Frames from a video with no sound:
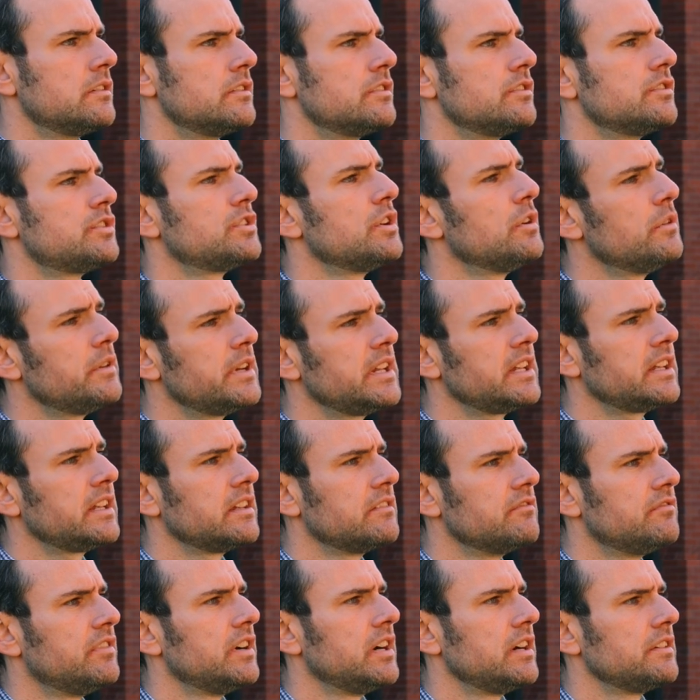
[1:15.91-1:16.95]
Zoning
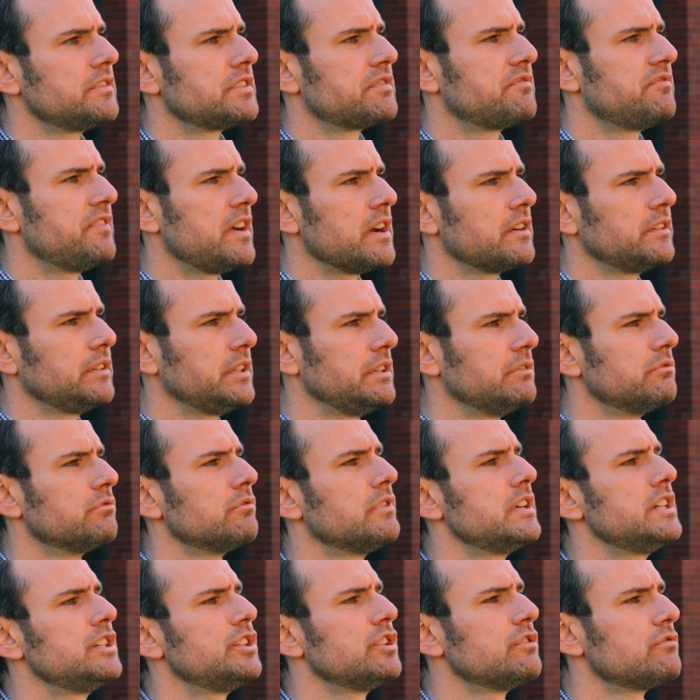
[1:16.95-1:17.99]
involves fairly
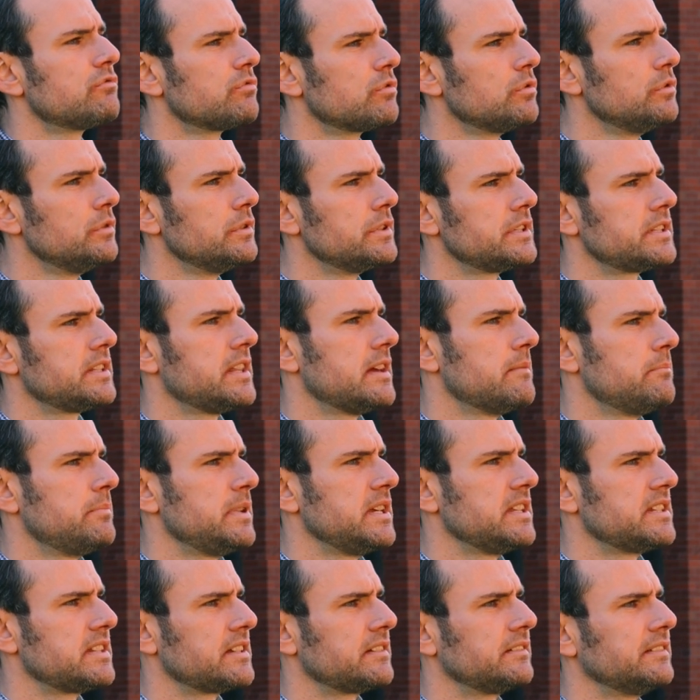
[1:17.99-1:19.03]
rigid rules that
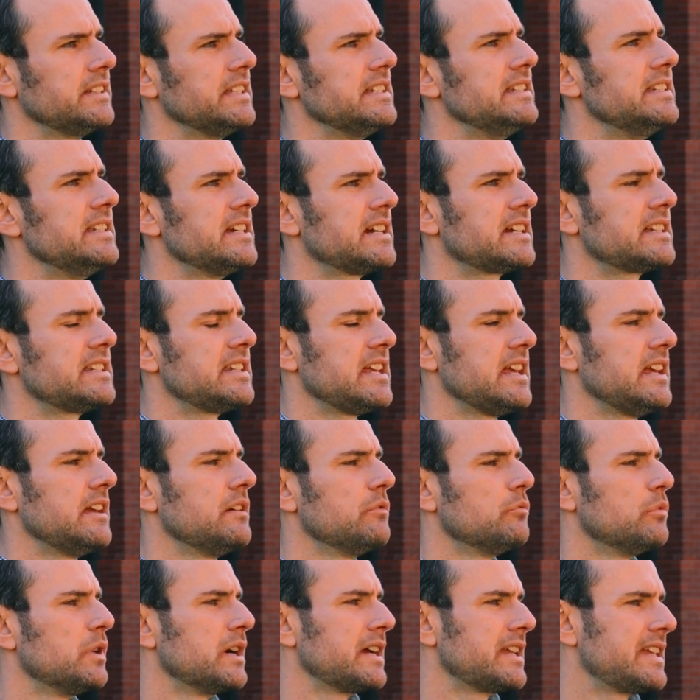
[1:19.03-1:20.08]
basically dictate
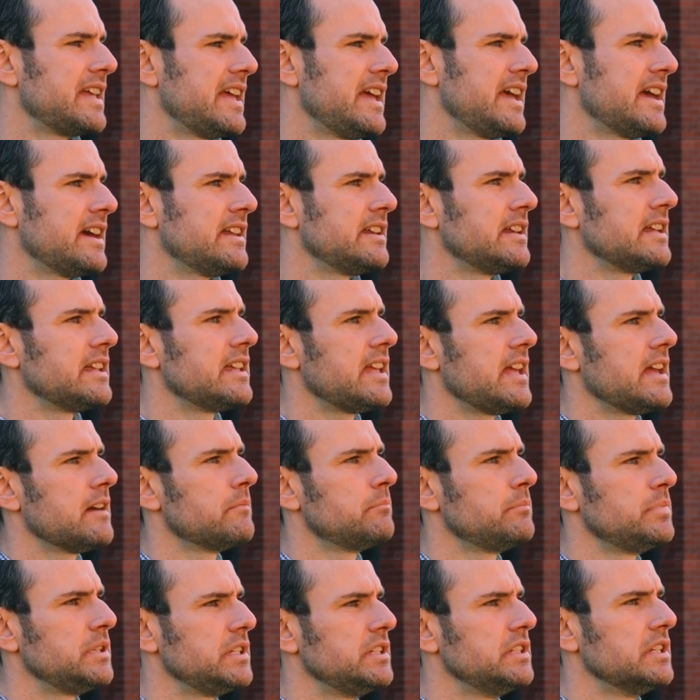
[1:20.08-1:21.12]
what can and
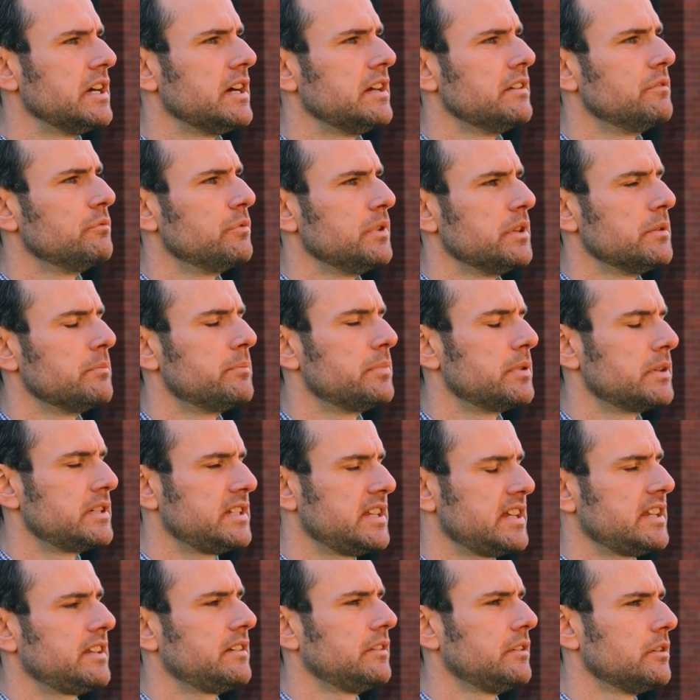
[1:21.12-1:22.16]
can't be done with a
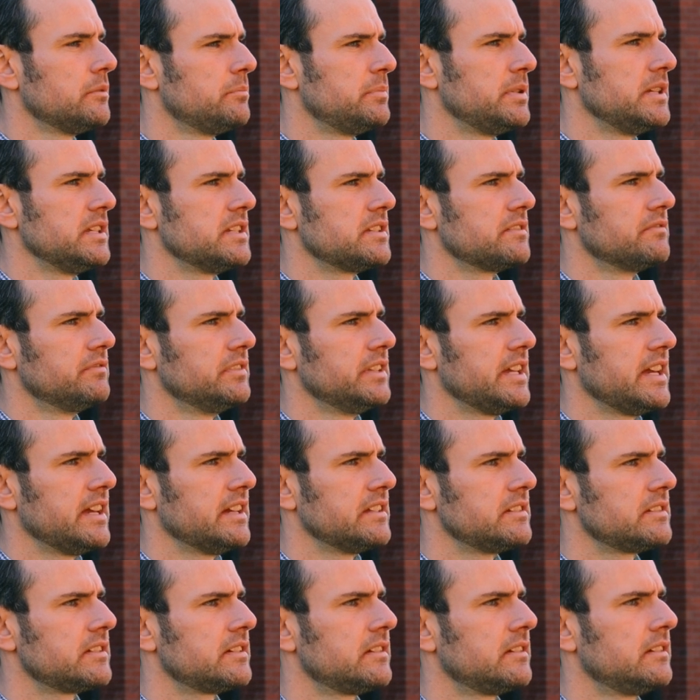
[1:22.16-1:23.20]
particular piece of
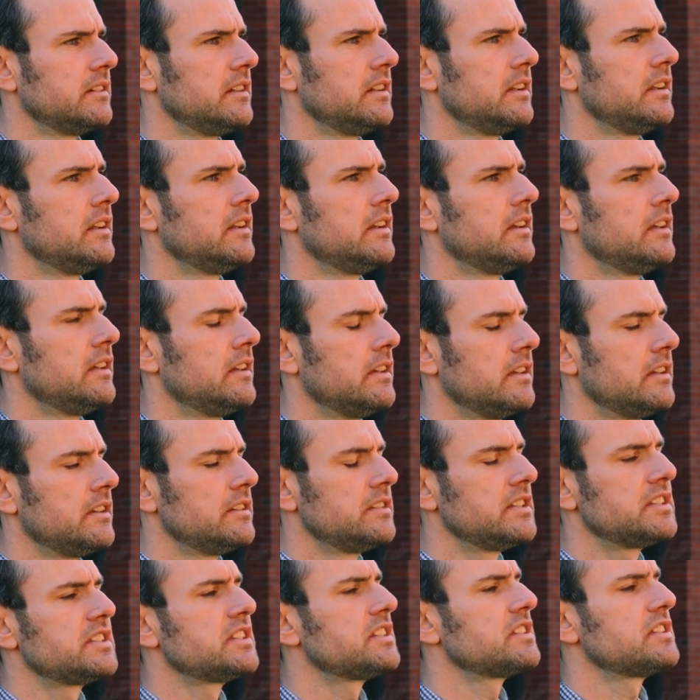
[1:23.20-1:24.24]
land.
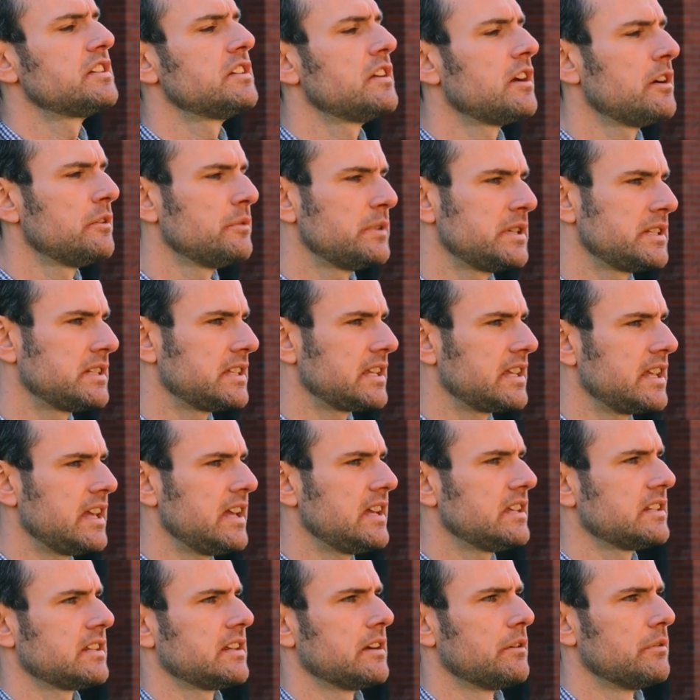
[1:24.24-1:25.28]
This isn't always the
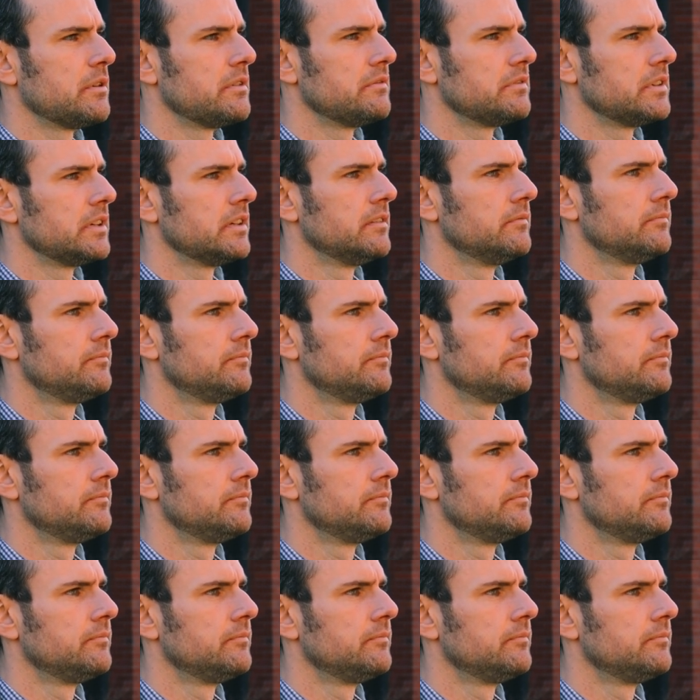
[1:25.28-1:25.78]
case, however.